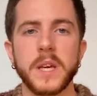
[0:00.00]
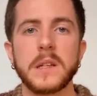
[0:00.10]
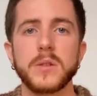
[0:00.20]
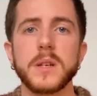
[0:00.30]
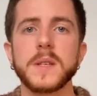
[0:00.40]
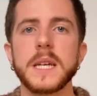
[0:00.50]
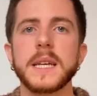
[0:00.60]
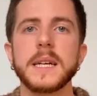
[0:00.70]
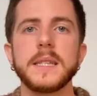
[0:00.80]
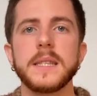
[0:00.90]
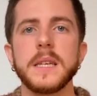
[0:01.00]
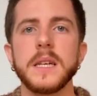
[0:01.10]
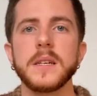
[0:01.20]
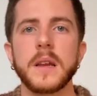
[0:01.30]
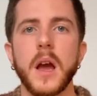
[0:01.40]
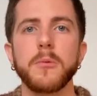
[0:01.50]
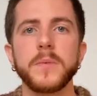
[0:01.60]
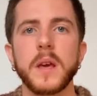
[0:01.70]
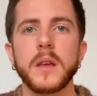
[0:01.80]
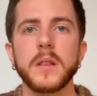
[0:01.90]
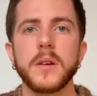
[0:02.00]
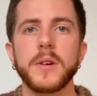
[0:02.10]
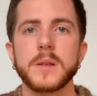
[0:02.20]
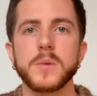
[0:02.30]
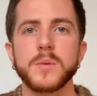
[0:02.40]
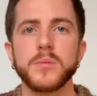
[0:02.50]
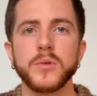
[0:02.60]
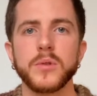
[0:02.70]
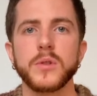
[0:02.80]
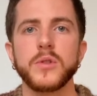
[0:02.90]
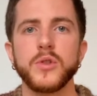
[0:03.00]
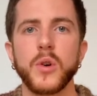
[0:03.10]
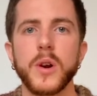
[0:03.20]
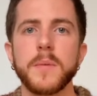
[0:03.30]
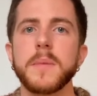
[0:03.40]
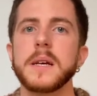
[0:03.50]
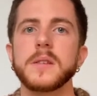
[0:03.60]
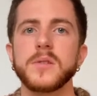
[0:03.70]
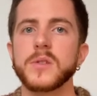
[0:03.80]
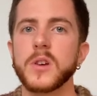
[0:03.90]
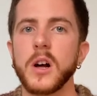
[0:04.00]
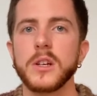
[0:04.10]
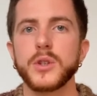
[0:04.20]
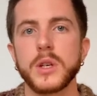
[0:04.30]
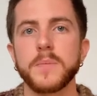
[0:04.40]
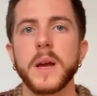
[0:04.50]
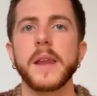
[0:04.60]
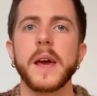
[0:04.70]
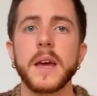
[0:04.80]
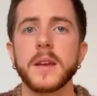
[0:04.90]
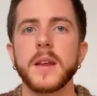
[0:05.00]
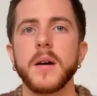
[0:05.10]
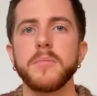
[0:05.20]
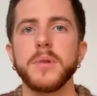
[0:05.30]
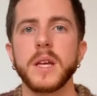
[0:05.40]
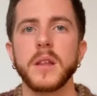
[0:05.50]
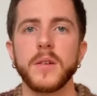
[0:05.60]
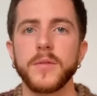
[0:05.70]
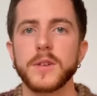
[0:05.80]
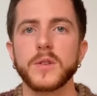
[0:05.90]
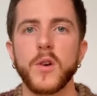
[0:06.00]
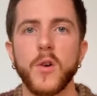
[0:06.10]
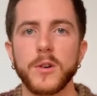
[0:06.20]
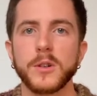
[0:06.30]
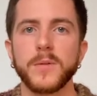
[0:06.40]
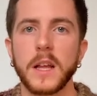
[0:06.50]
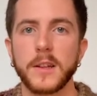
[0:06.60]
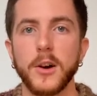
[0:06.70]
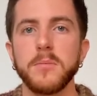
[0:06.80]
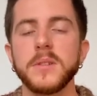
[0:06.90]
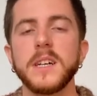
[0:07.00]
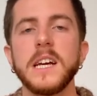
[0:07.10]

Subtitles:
In 2019, I obtained the Erasmus Mundus Joint Master's Scholarship and I ended up being in the first cohort of LAGLOBE.